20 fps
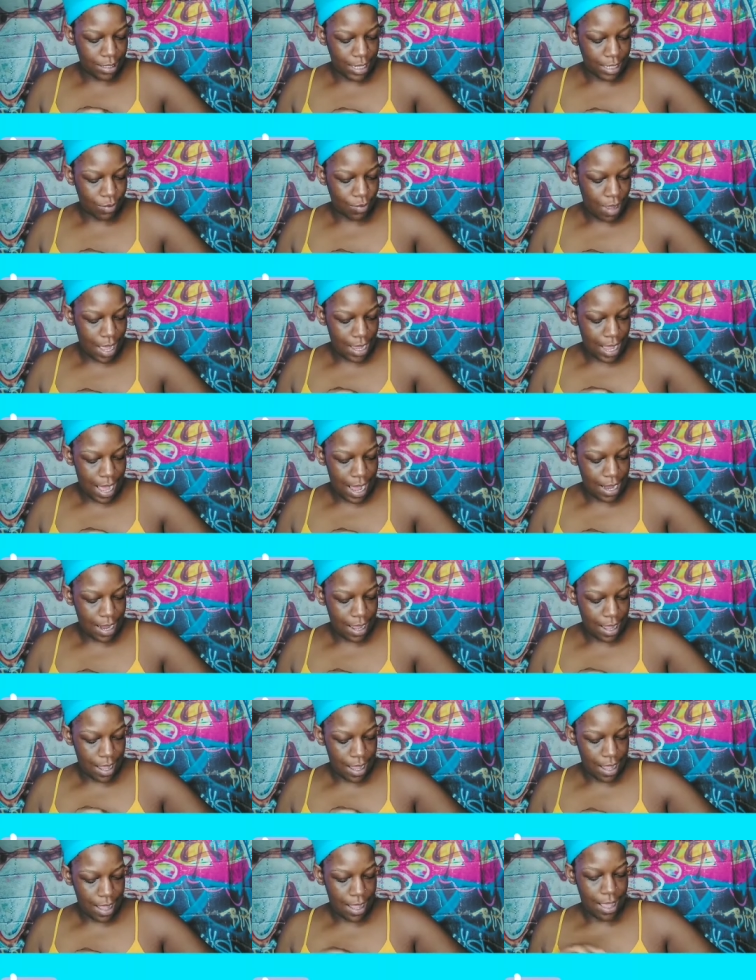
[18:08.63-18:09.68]
That's why I got it.
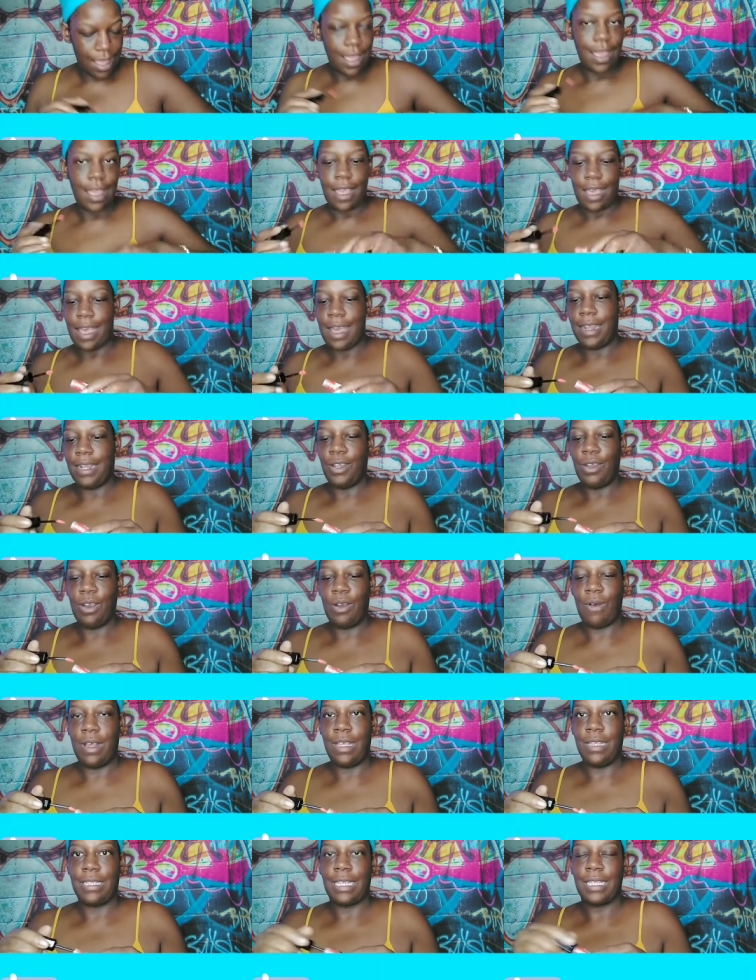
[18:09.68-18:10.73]
I knew it
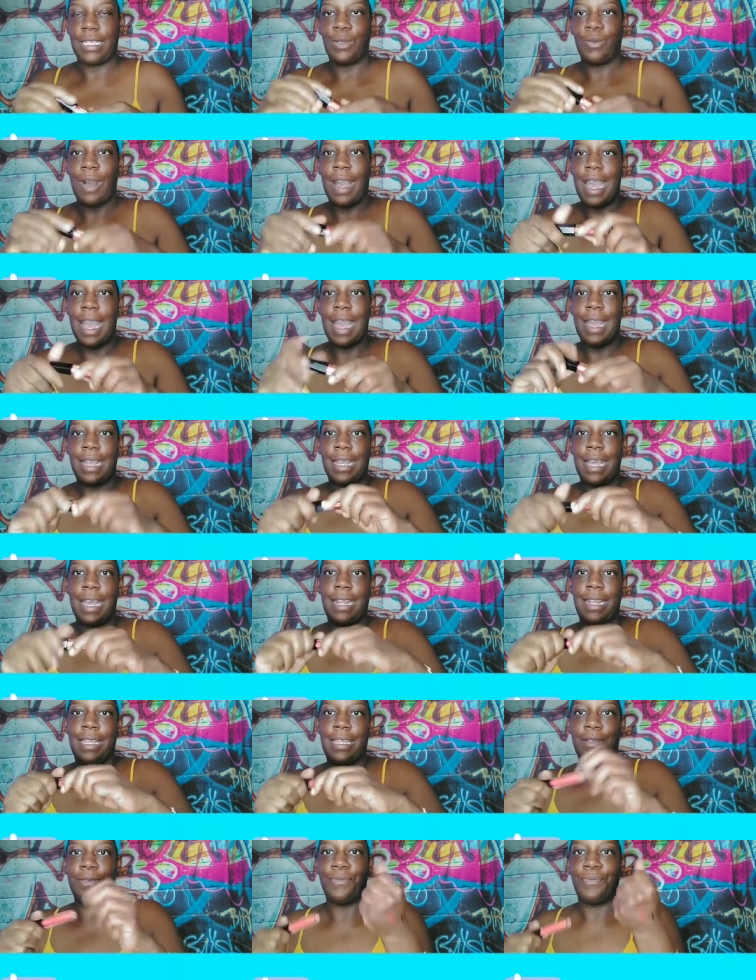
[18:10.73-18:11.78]
was. That's why I got
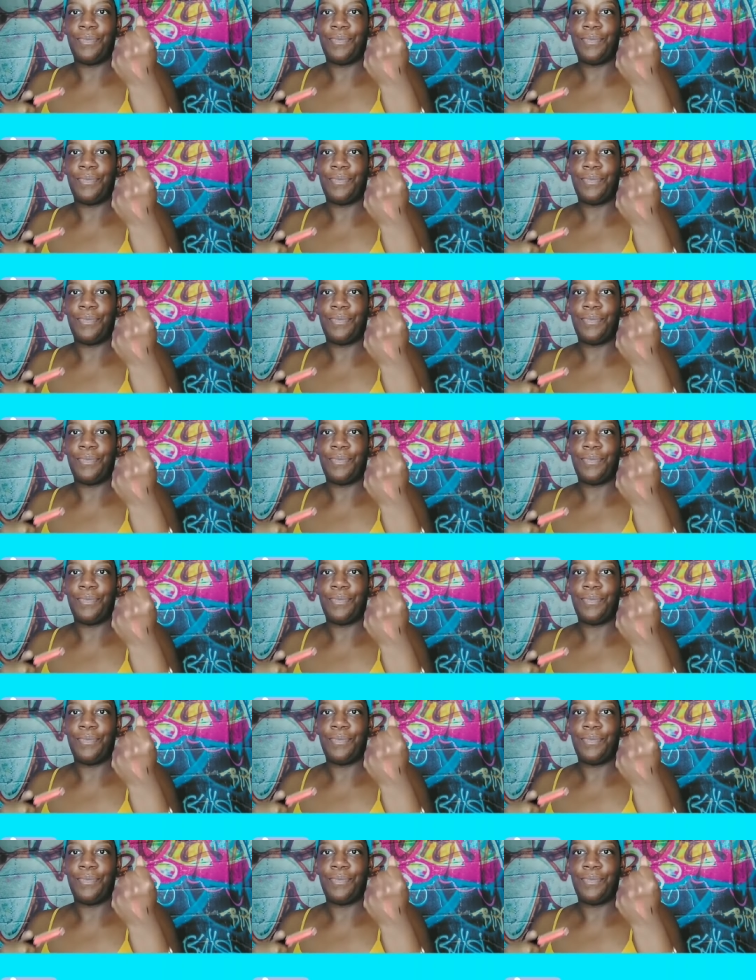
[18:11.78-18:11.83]
it